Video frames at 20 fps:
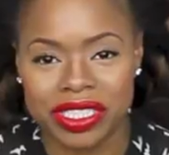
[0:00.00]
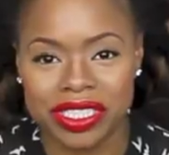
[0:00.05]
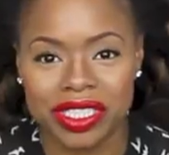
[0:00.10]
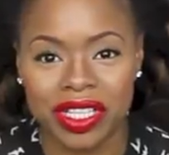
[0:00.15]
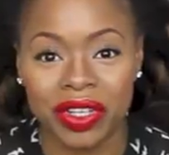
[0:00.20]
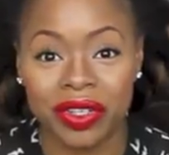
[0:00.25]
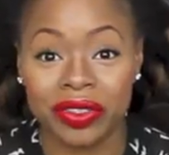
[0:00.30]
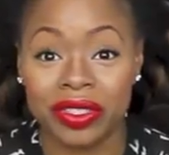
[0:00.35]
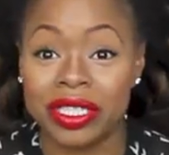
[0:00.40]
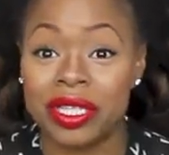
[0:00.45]

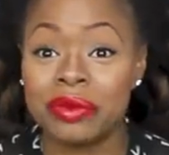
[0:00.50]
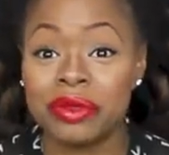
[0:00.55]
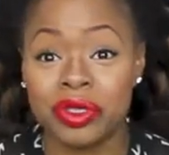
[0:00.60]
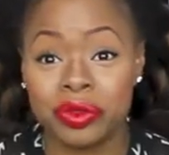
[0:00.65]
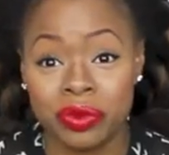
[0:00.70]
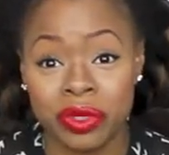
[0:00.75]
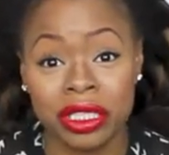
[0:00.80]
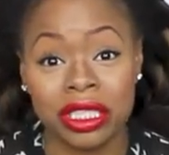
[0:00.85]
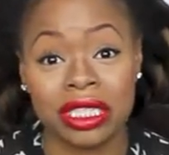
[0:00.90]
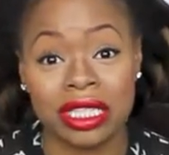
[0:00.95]
So it was
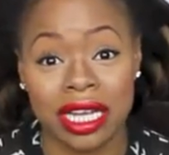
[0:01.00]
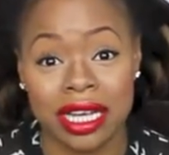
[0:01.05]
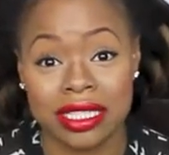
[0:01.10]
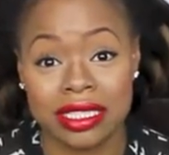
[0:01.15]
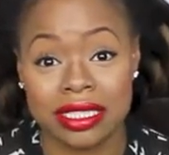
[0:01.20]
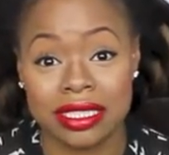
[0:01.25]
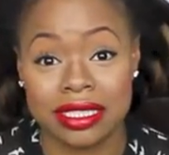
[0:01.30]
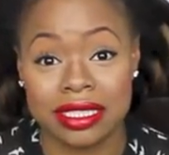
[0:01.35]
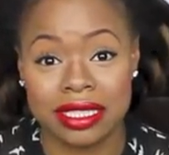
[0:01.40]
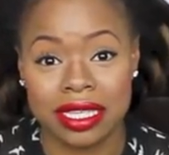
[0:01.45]
really
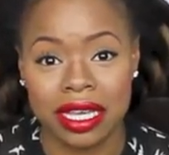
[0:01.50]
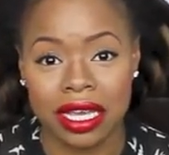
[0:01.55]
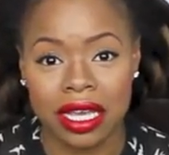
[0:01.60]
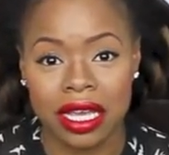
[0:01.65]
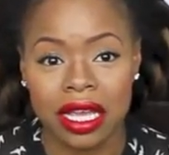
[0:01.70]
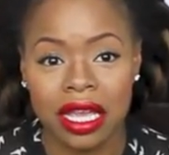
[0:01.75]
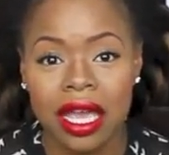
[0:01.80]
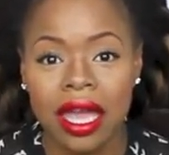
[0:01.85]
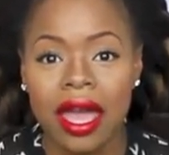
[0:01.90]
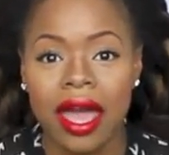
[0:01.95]
nice to see
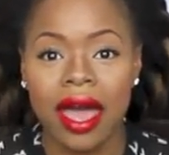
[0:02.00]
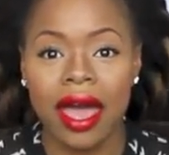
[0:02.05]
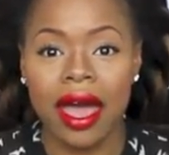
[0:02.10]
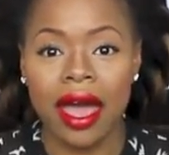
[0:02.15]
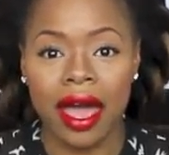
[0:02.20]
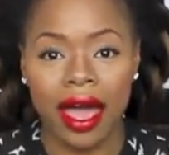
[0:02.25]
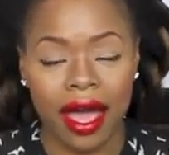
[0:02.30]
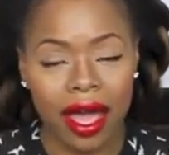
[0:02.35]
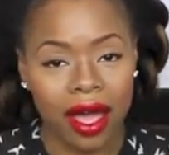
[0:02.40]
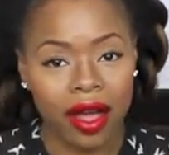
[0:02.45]

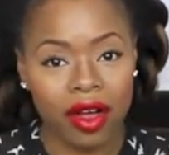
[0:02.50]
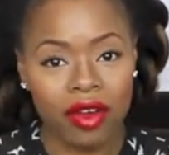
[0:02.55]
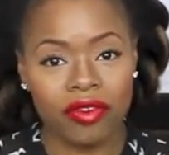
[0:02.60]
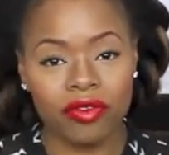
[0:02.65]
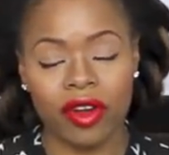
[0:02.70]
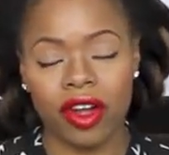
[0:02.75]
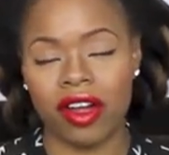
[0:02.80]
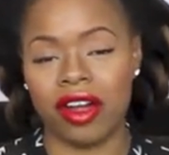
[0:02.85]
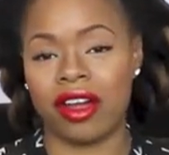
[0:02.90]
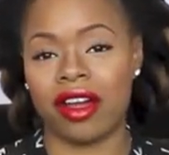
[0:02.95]
how
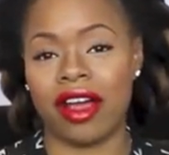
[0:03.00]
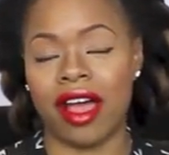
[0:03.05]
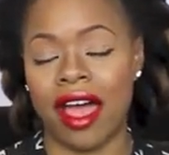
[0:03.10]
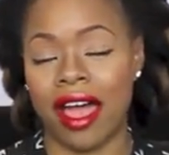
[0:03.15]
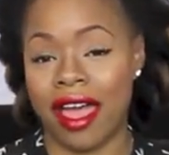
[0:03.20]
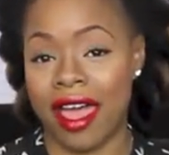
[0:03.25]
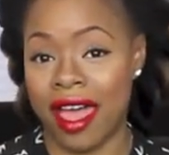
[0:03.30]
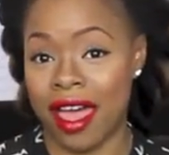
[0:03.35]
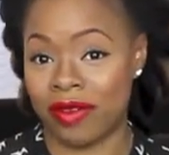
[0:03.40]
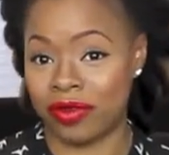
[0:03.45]
far I
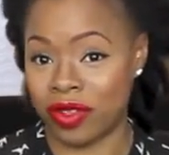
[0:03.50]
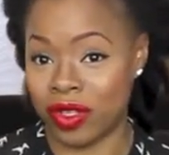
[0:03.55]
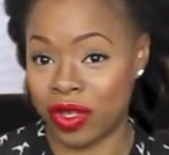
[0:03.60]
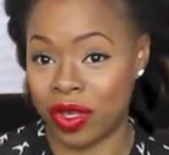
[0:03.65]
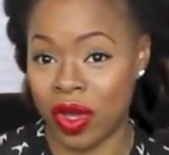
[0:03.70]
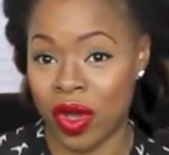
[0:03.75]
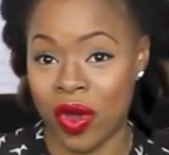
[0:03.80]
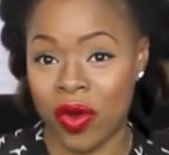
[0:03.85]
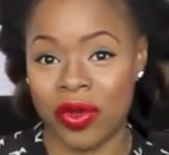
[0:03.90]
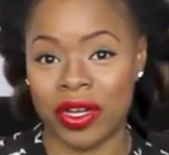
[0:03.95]
have to
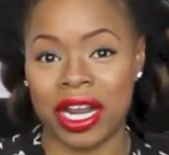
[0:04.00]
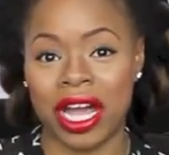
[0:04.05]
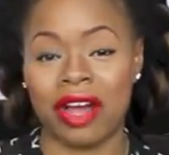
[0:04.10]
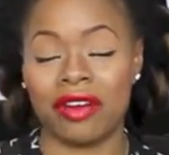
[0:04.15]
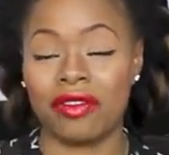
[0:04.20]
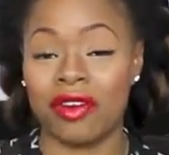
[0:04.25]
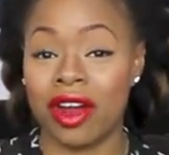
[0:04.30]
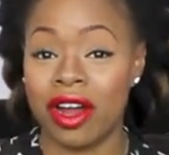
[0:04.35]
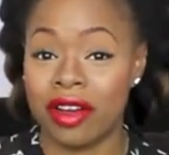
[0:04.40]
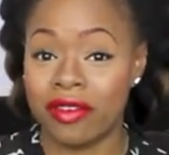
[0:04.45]
go and how
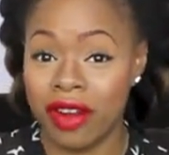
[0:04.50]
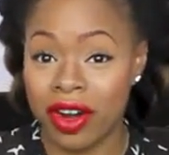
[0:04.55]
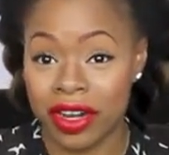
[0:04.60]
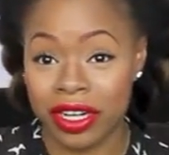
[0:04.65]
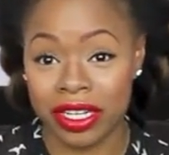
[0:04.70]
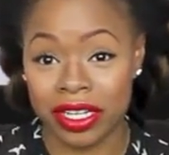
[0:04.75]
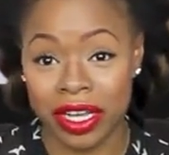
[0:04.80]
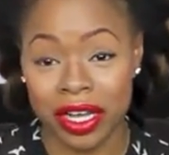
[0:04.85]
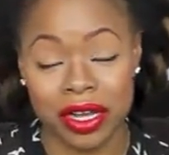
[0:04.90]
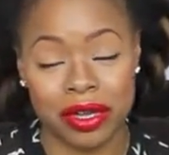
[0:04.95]
far I've
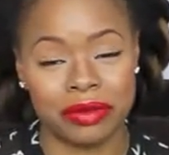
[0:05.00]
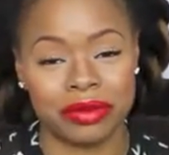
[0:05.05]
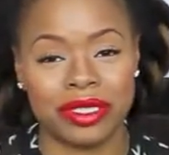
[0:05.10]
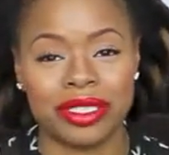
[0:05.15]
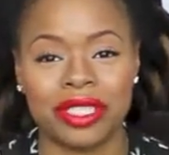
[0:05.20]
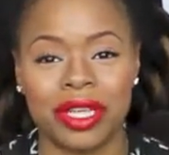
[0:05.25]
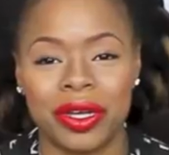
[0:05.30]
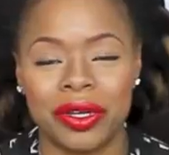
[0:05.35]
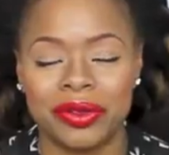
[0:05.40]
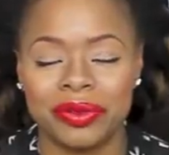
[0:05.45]
already come.
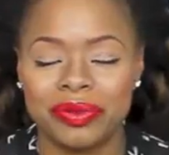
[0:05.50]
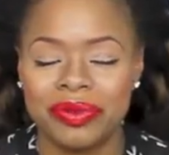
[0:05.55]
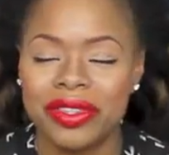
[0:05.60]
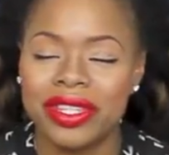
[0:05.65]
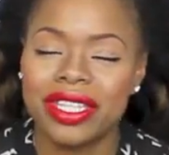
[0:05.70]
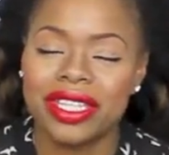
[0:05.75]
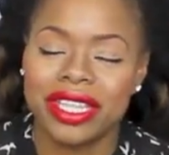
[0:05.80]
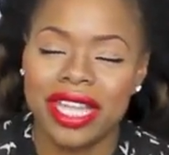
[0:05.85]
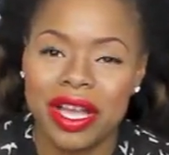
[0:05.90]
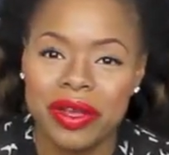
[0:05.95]
So
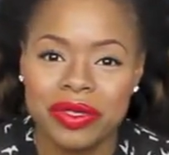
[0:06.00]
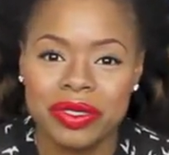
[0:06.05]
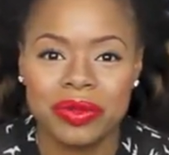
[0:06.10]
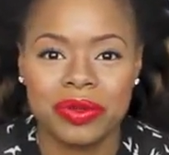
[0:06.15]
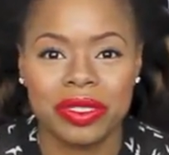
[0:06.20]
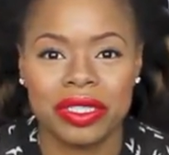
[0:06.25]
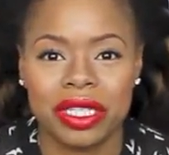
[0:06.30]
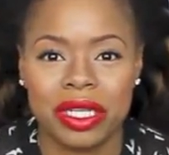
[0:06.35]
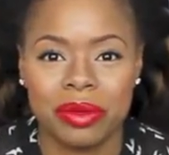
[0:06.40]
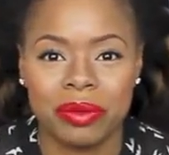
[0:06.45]
that was
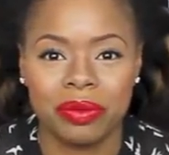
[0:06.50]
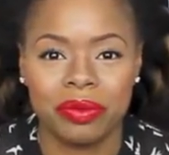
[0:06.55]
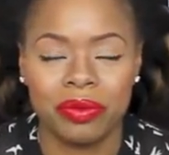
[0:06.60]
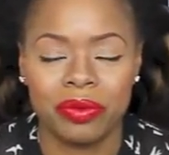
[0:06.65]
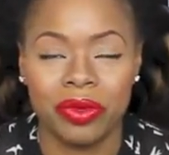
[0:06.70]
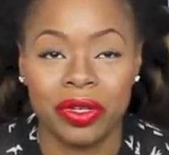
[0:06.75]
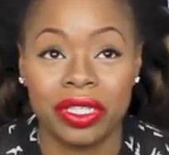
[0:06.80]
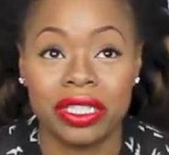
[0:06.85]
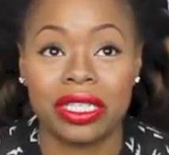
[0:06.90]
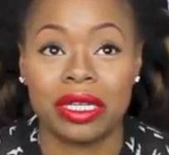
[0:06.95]
really
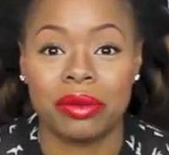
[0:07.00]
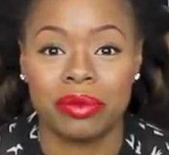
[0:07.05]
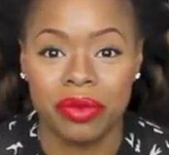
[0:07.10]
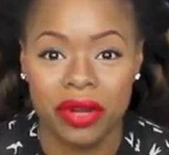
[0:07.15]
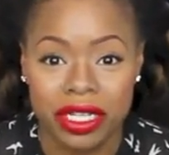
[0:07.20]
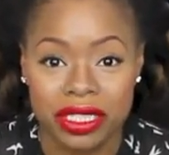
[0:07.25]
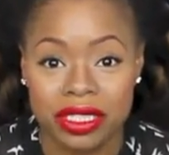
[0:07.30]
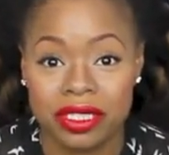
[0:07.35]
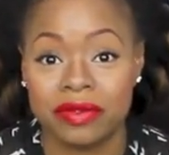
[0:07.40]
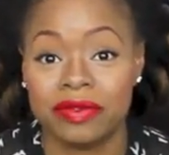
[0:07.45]

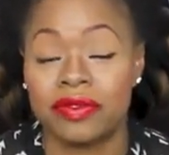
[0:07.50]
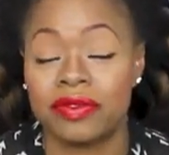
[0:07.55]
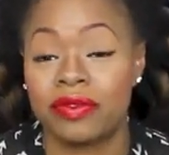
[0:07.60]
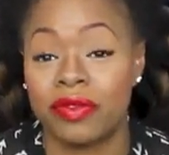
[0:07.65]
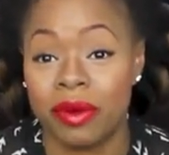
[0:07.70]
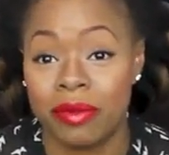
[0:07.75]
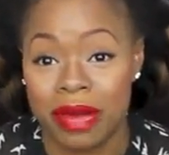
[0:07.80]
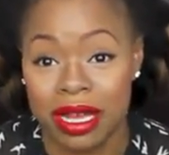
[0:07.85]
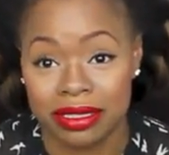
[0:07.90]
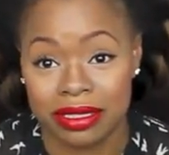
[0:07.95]
impressive
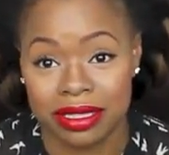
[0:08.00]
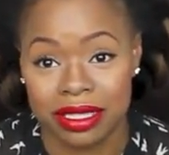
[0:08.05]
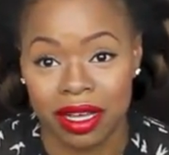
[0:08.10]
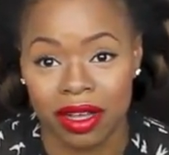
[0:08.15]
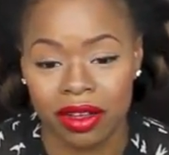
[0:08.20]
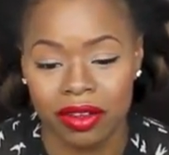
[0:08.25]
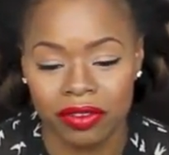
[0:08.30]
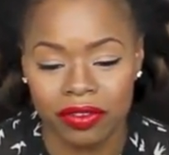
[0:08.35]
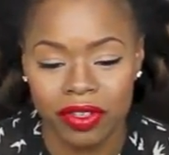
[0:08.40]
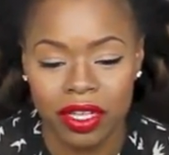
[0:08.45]
for
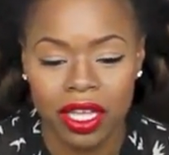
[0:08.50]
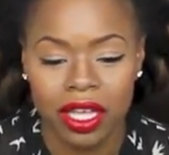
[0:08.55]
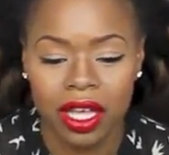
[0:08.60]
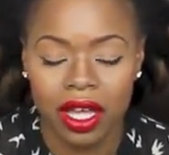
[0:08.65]
myself.